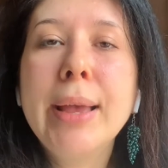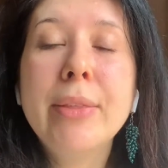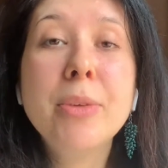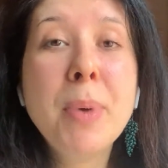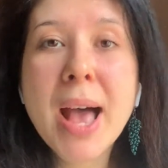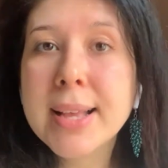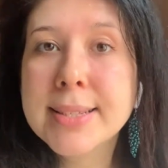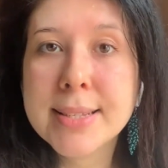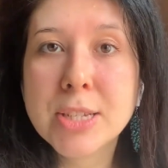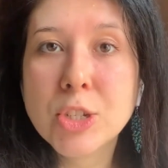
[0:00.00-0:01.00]
the
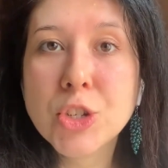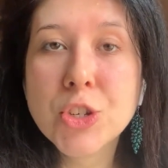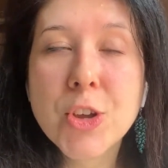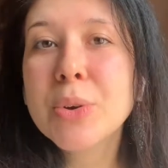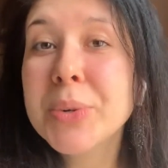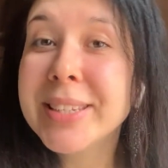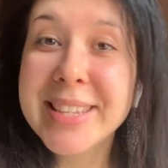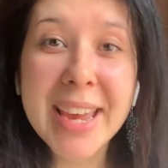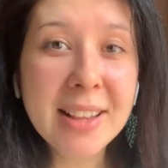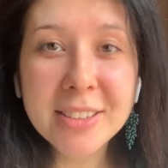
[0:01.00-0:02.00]
passage,
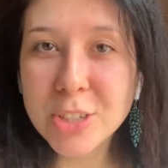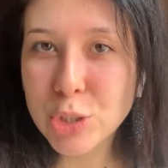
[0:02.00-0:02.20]
retelling